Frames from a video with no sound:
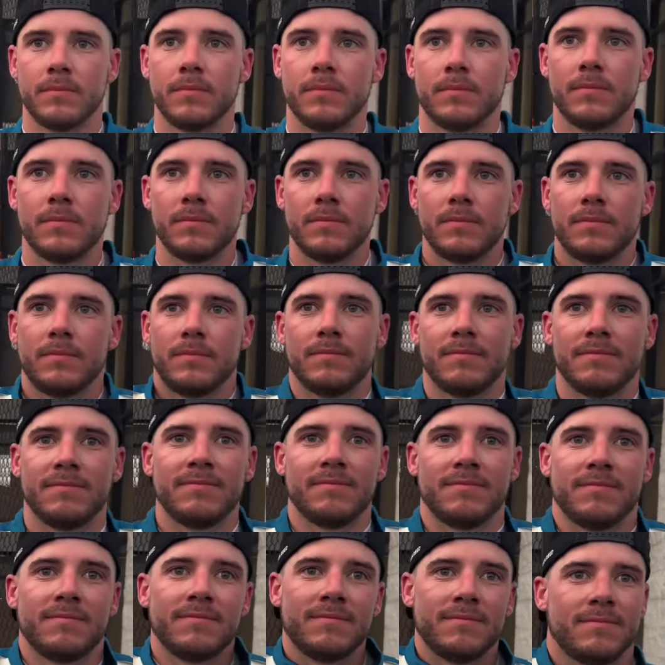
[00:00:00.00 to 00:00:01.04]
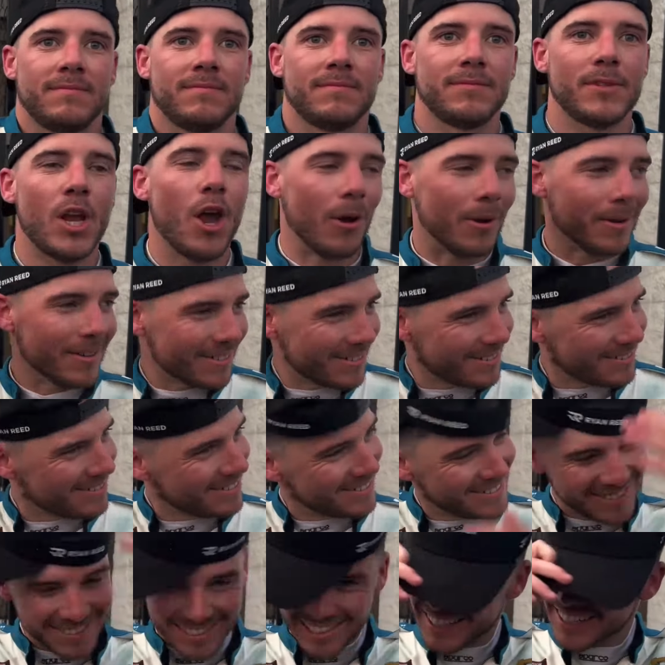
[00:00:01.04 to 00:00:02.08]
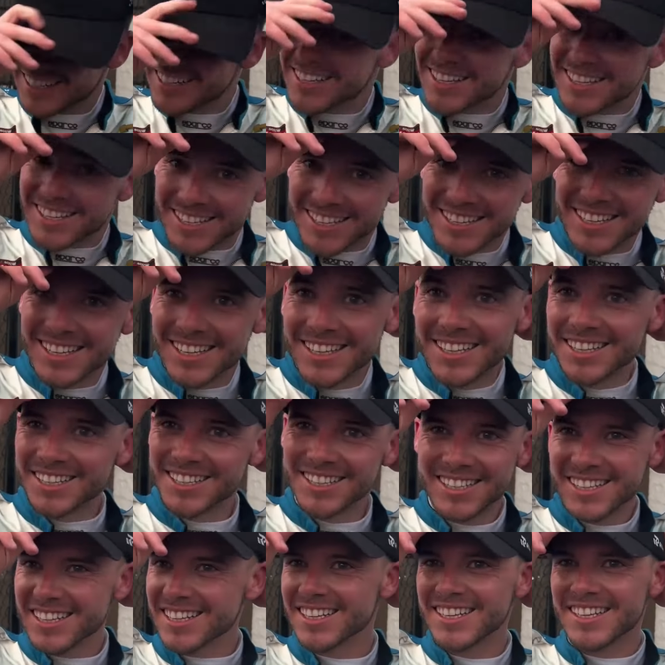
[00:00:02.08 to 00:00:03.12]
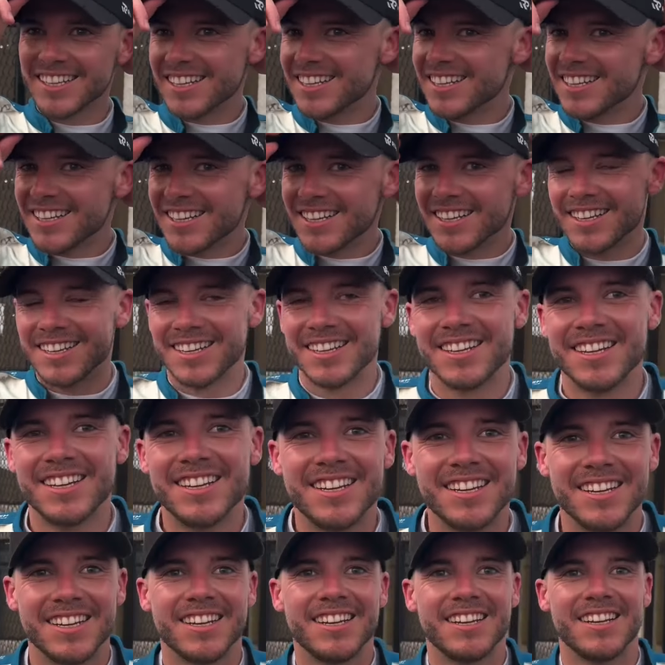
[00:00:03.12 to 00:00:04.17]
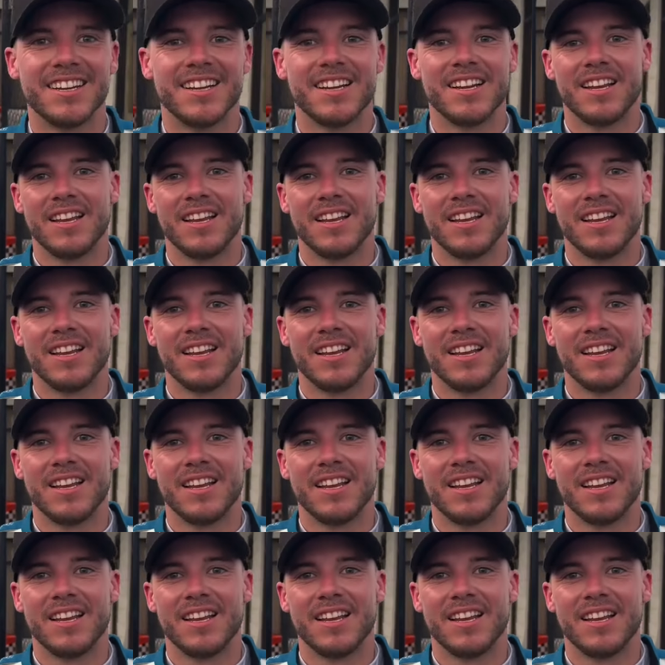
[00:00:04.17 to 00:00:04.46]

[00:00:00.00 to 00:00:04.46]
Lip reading: Take us through that last lap and through that crash. You were in a ball of fire there crossing the finish line.